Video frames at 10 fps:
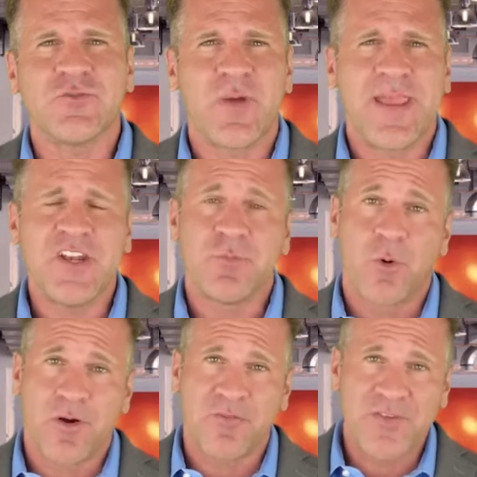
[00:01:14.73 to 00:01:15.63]
range
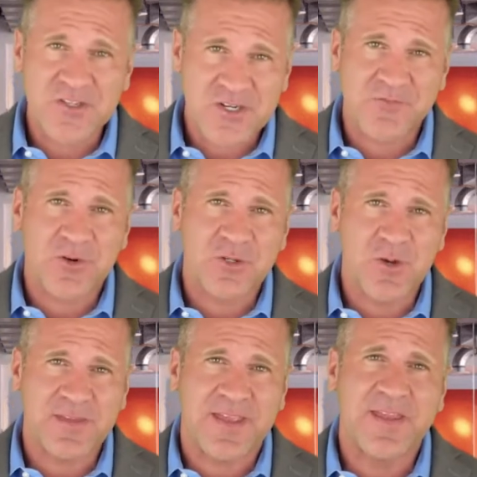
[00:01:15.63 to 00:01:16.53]
more efficient for
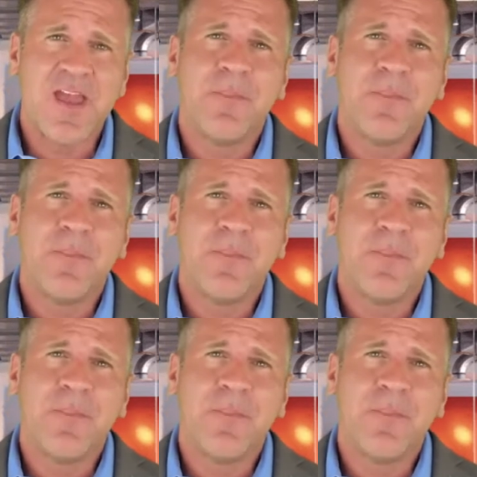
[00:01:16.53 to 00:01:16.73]
cooking,